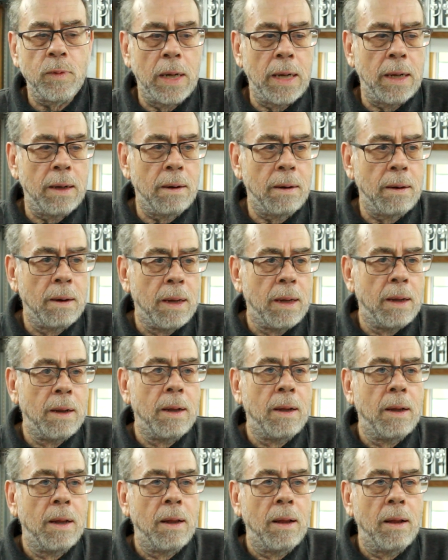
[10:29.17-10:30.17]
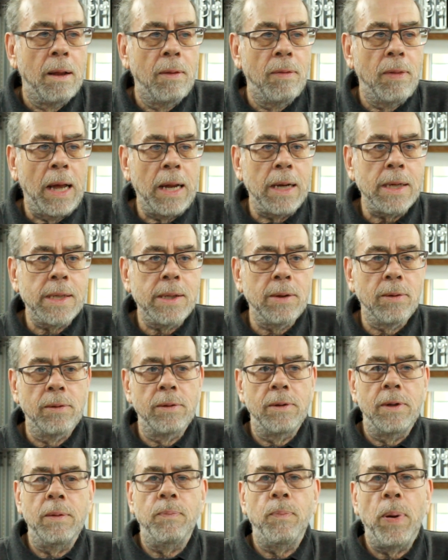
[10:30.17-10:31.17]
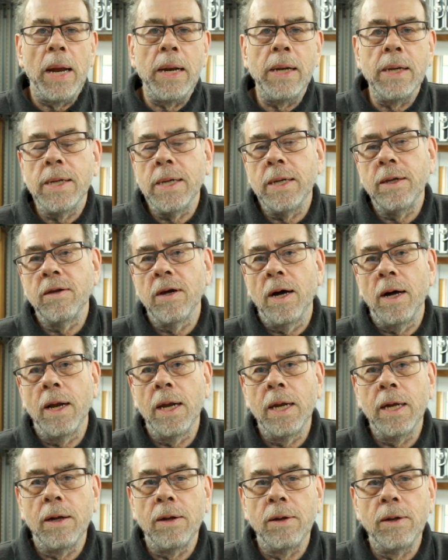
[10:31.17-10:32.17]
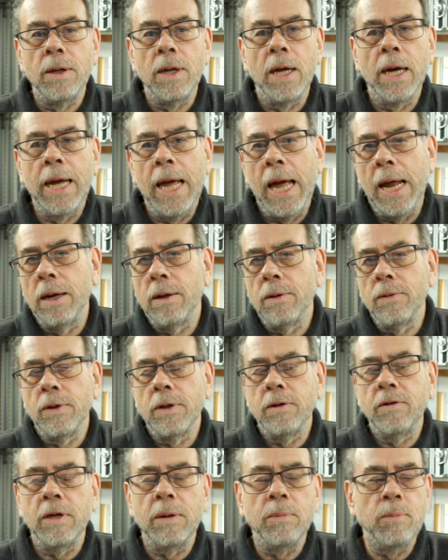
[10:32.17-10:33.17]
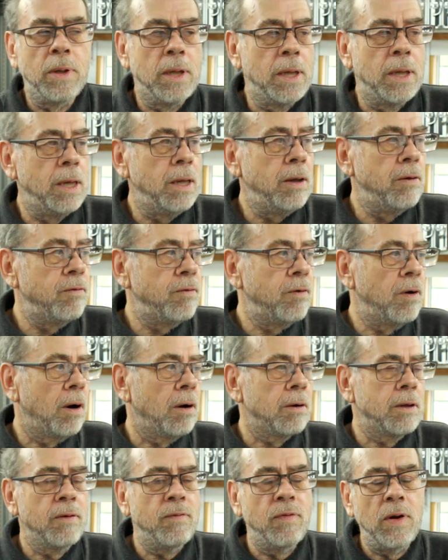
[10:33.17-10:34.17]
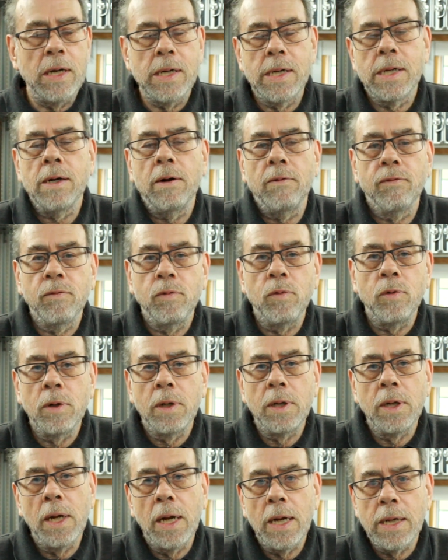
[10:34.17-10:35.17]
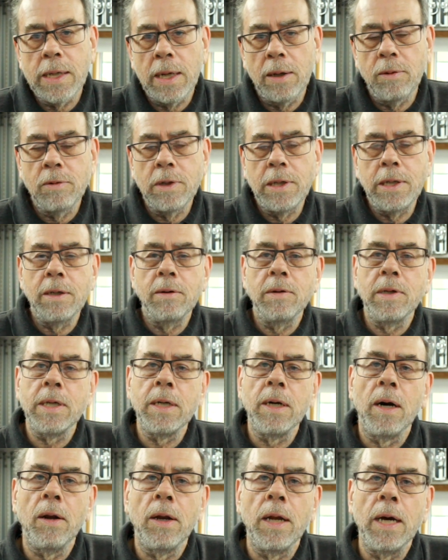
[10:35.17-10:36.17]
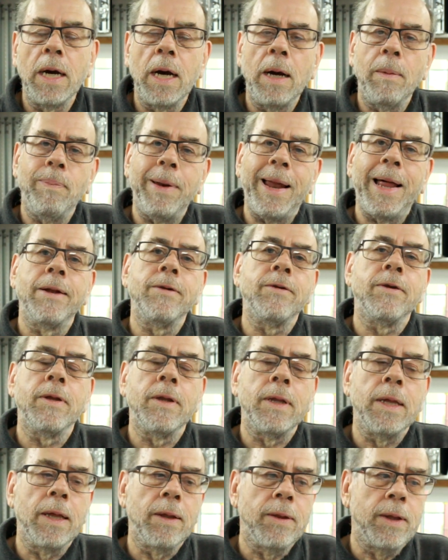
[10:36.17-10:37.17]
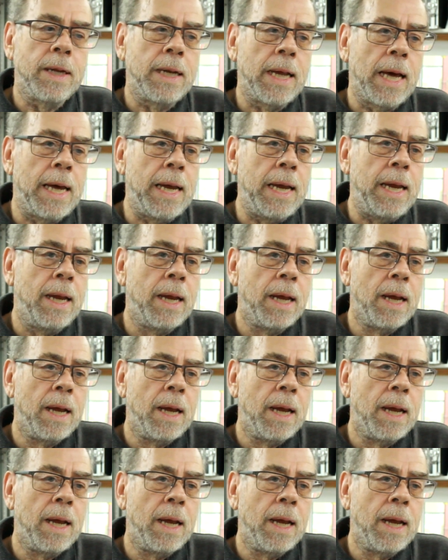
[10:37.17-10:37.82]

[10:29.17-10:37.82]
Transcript: Well, that sort of depends entirely on, again, on the timber that you've got. If it's softwood, as I was using on a planter the other day,